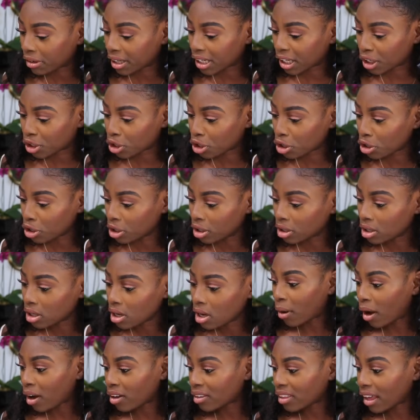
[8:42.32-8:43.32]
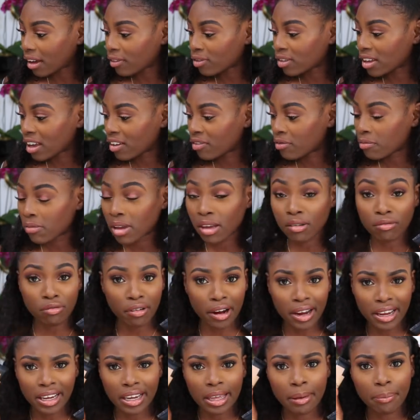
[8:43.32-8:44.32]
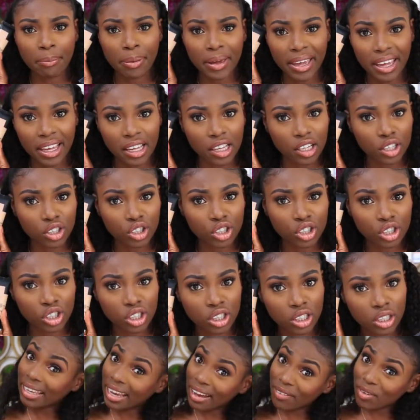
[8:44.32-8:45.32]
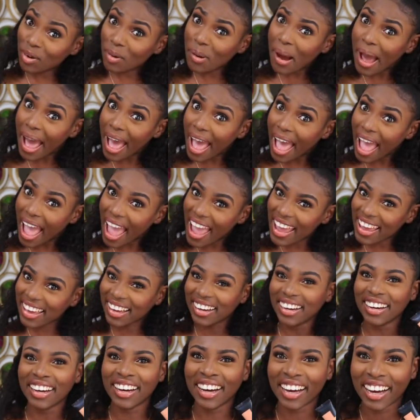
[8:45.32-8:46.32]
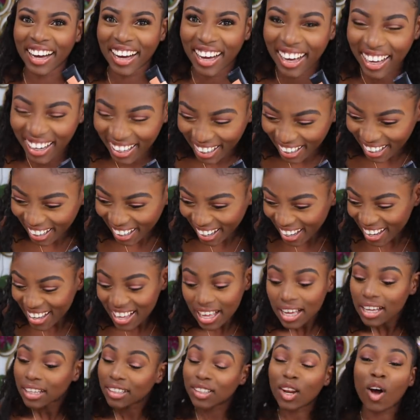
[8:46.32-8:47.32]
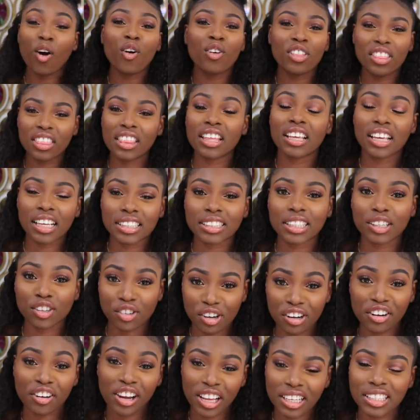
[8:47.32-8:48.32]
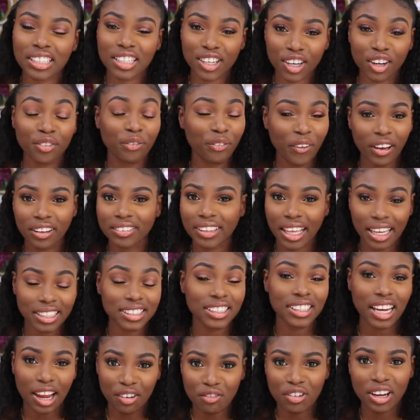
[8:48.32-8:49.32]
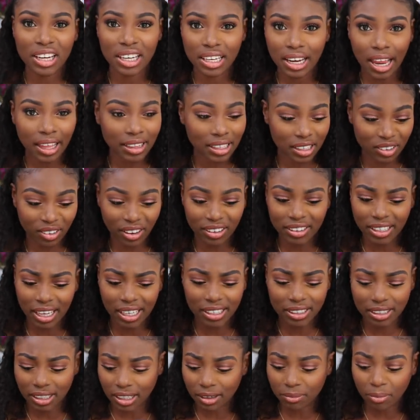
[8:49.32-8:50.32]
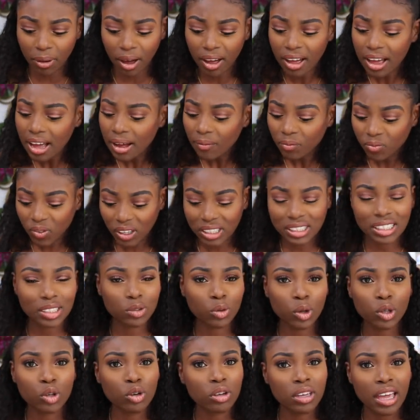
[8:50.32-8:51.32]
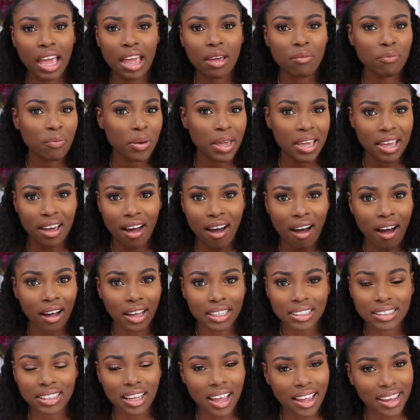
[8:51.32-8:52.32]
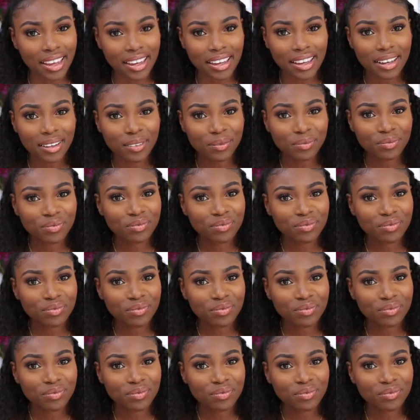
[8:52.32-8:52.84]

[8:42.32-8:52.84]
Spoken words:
really good. But they've given me Rayleigh Beach. Giveaway! No, it's a good foundation. I really like this foundation, but this is what you get in PR. It's like,